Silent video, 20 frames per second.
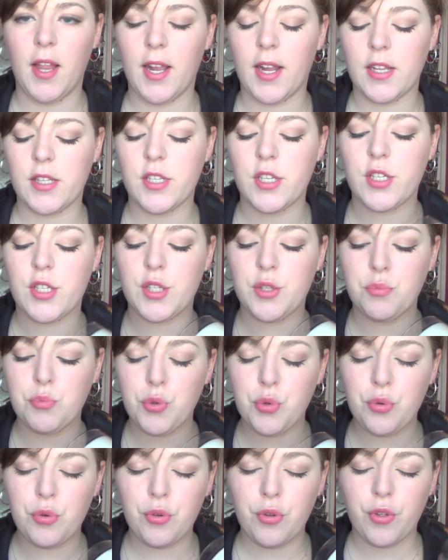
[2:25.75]
Like it's a
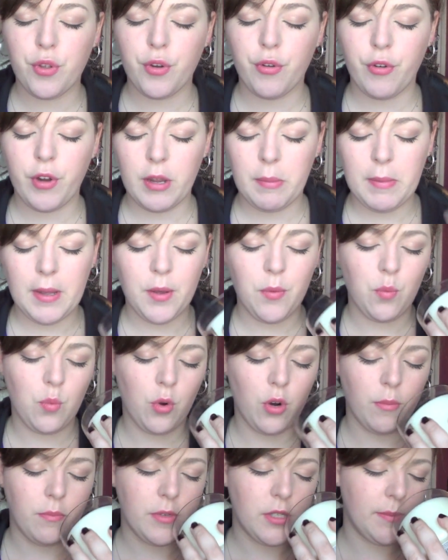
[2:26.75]
smooth, creamy,
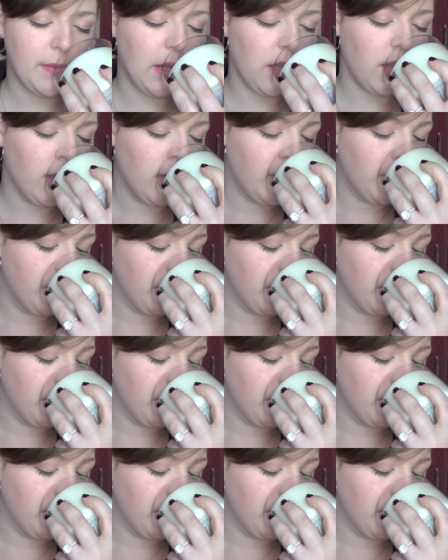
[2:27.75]
warm smell.